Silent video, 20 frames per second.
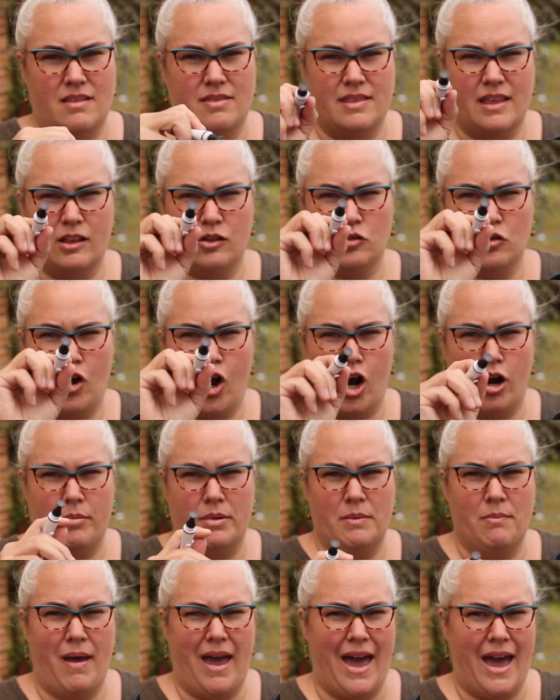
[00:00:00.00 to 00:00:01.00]
a little
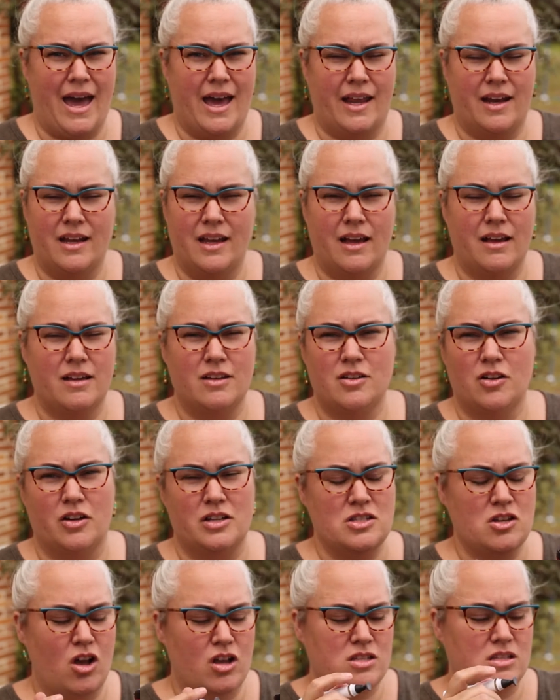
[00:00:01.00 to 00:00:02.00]
carbon pad. You know,
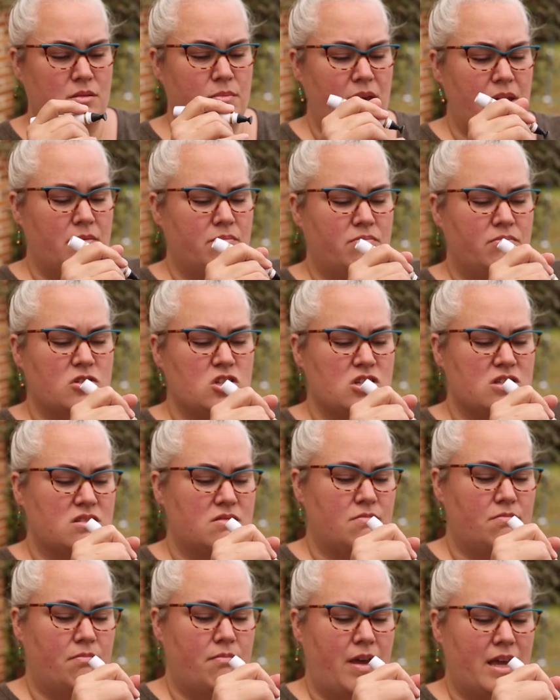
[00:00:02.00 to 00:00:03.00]
it's awesome. It
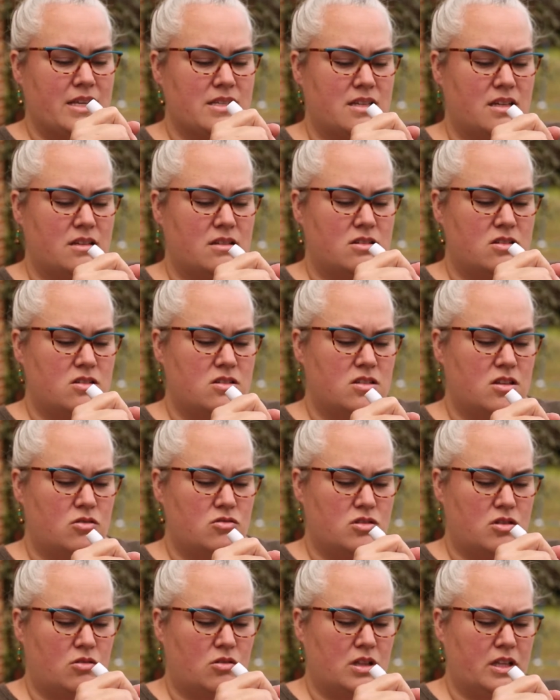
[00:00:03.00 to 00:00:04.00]
just makes it so
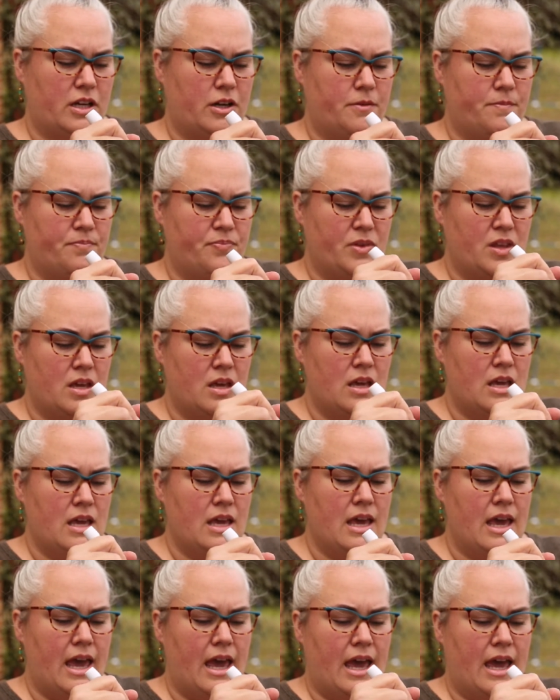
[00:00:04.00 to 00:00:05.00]
clear.
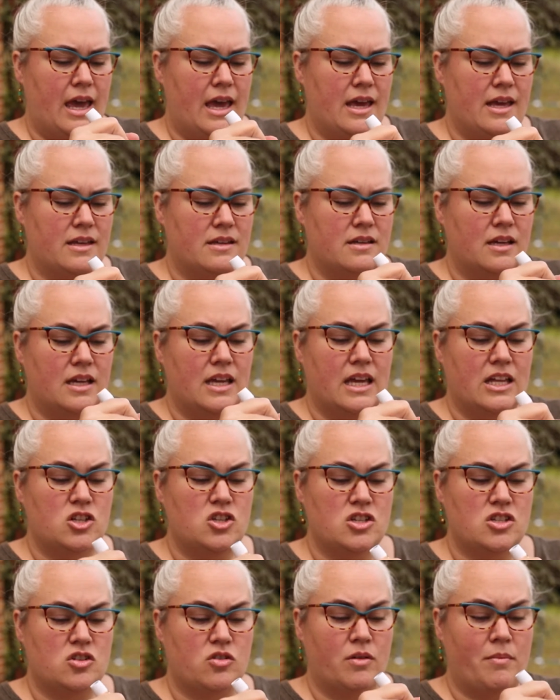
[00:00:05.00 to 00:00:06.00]
And again,
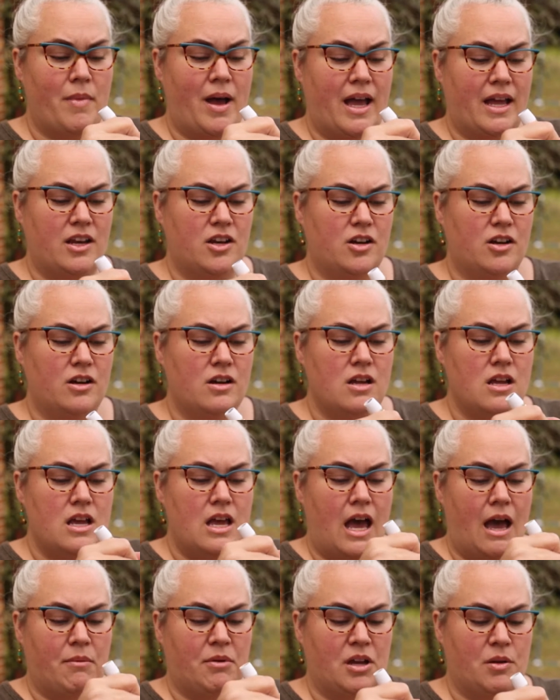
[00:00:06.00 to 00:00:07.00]
just a reminder,
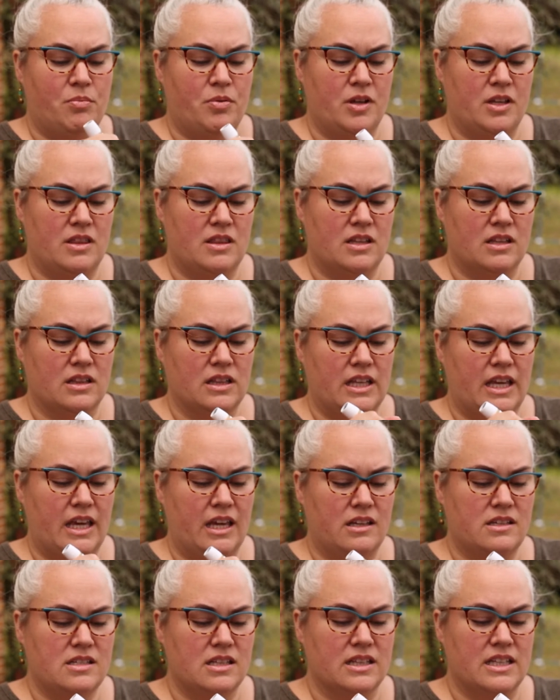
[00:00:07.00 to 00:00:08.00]
I'm gonna put the
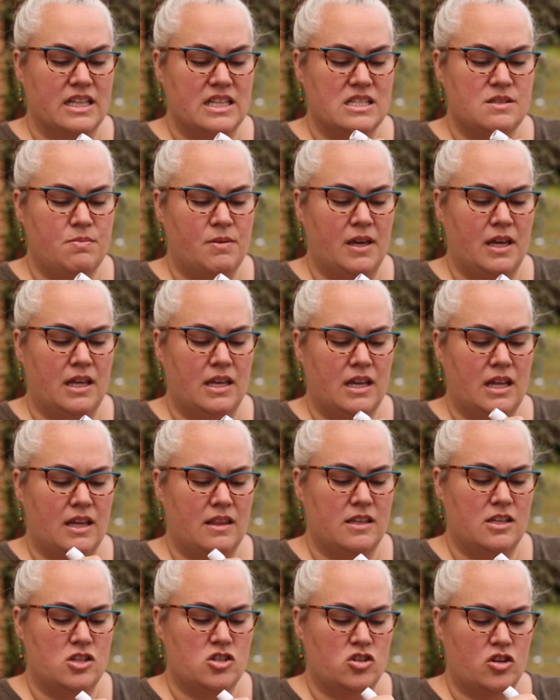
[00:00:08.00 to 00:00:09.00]
link to LensPen
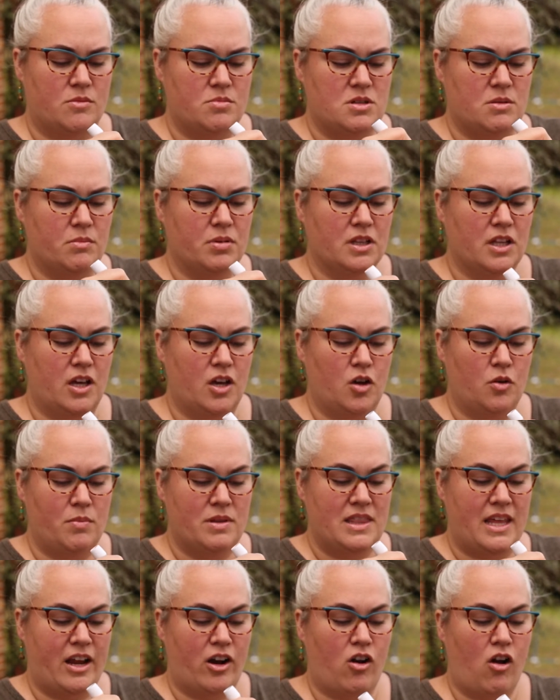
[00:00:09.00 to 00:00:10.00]
in the description below,
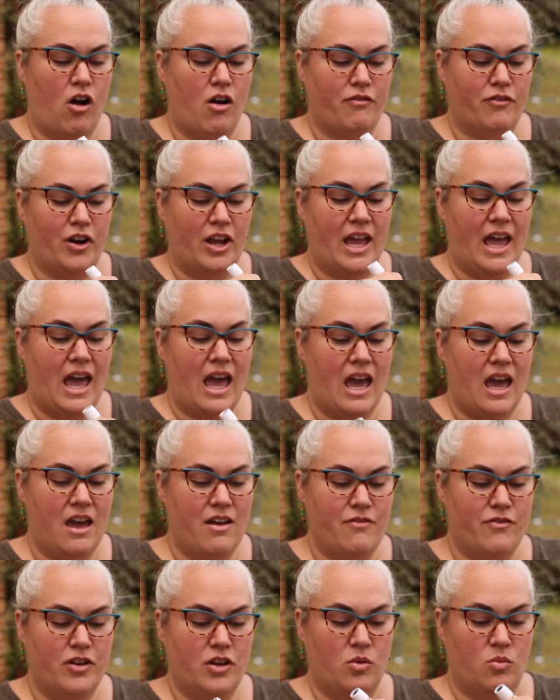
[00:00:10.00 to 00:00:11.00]
but they are offering
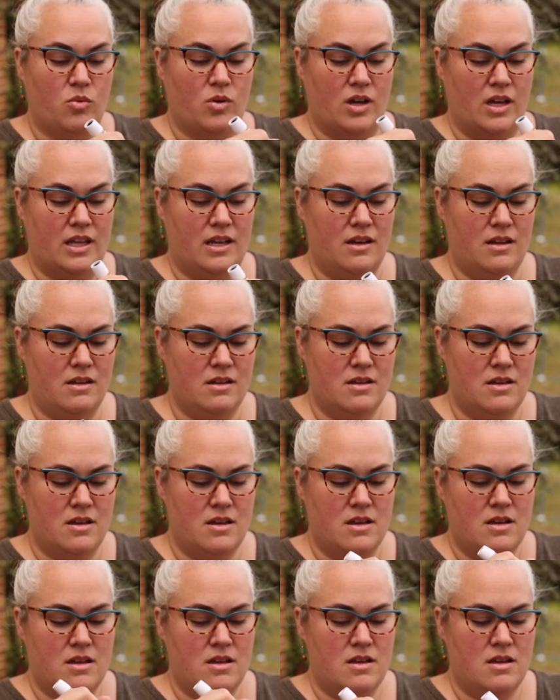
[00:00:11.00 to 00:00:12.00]
everyone
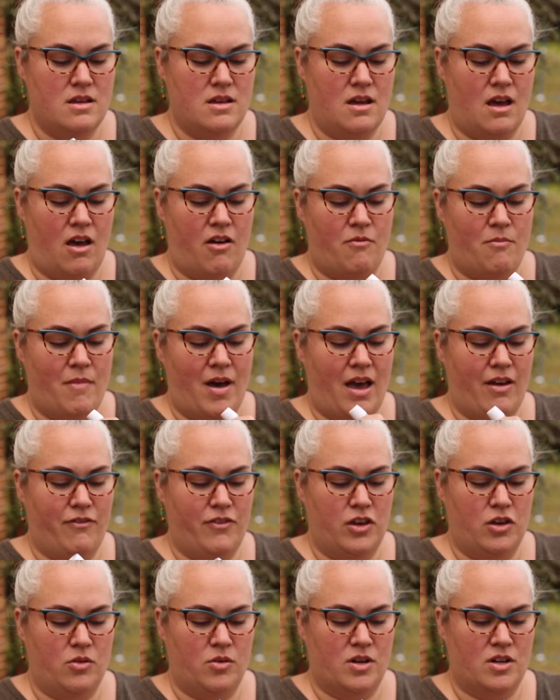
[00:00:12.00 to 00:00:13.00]
of my
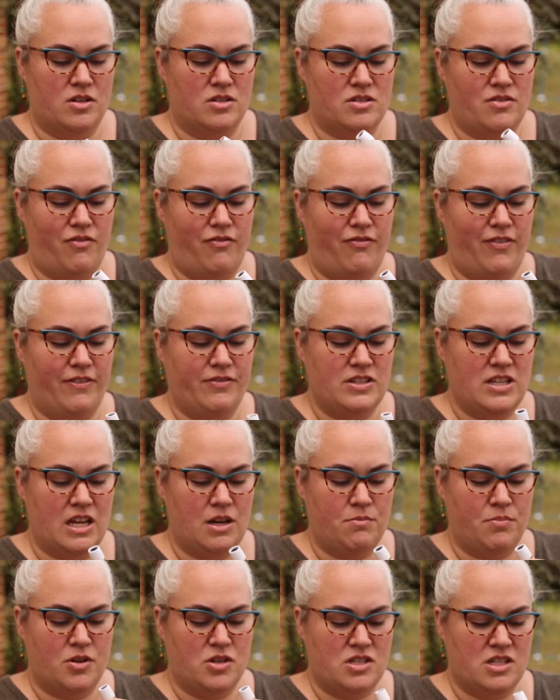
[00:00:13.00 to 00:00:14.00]
viewers
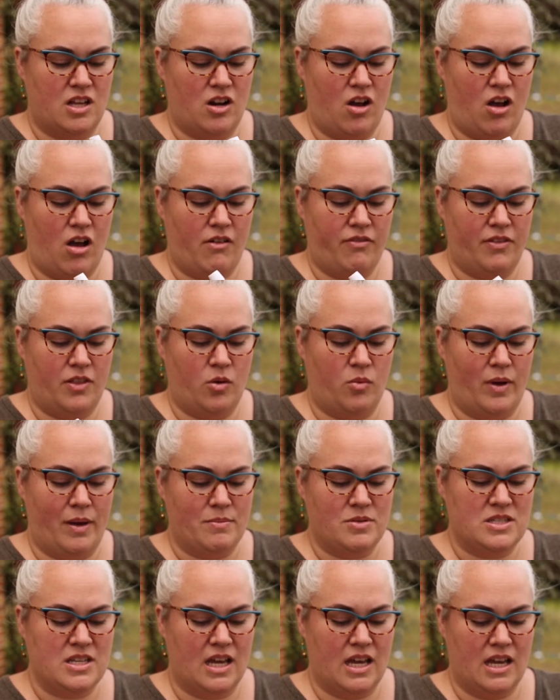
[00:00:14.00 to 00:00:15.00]
15% off of their
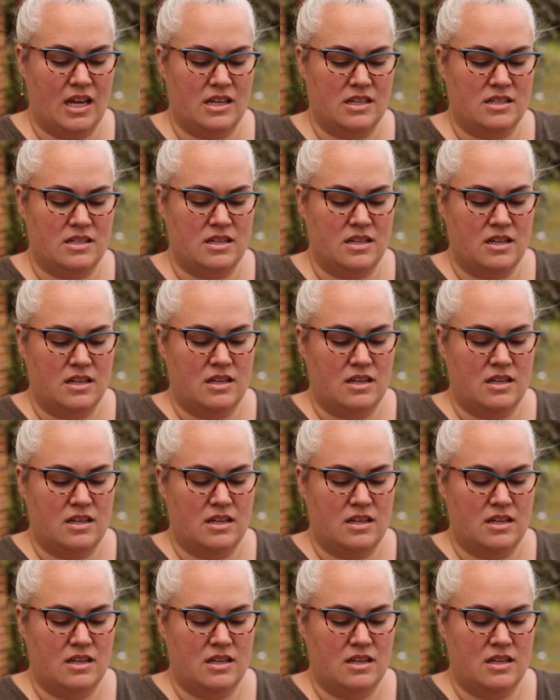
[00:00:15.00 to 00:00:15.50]
website.